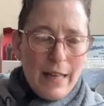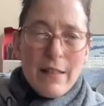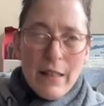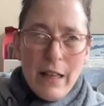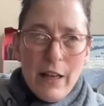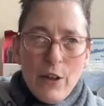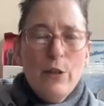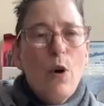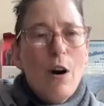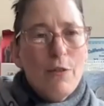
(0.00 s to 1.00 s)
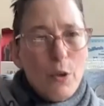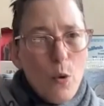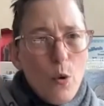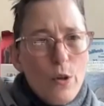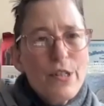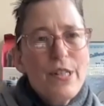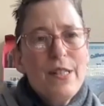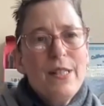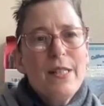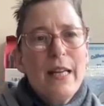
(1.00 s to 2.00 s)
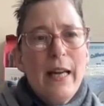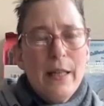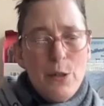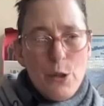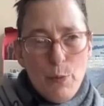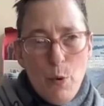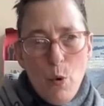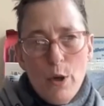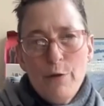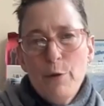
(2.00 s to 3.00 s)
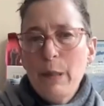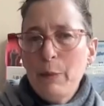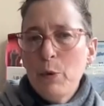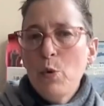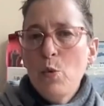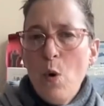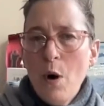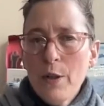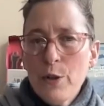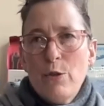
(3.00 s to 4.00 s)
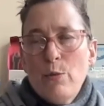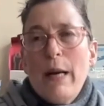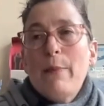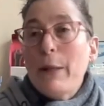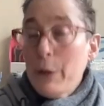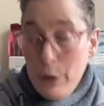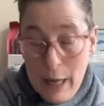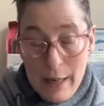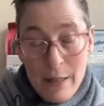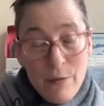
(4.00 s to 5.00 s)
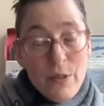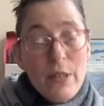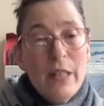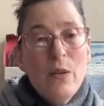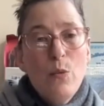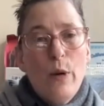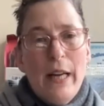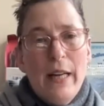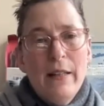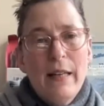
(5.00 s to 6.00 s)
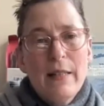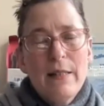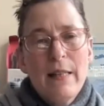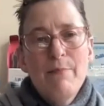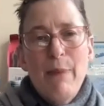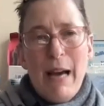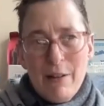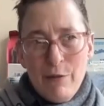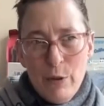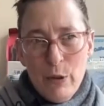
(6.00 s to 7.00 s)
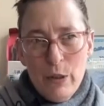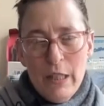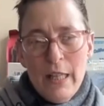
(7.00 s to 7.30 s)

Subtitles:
I see that you offer courses and support for people who want to write about their lives in a way that's impactful.